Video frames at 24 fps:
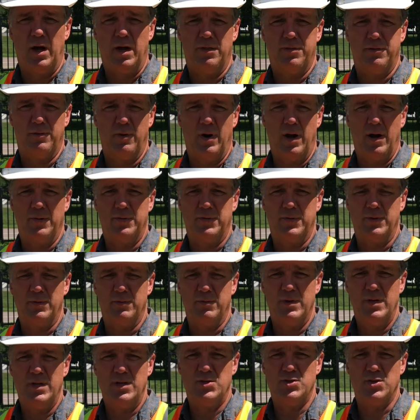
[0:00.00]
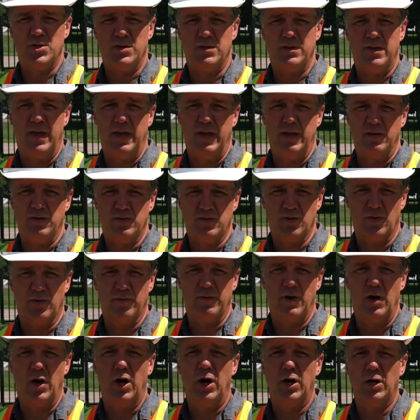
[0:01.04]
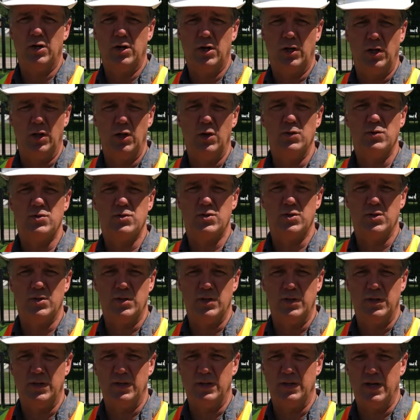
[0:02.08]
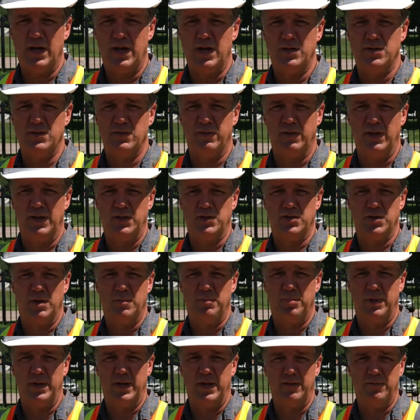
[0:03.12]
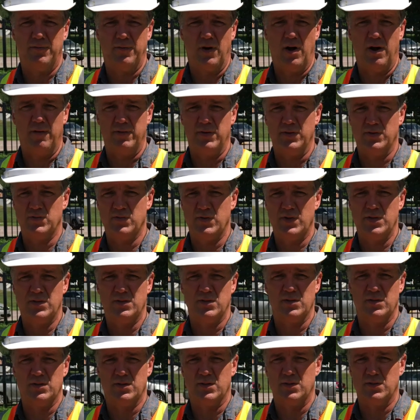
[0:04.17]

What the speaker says: throughout the region, they sort of hugged close to the edge of Lake Champlain for obvious reasons.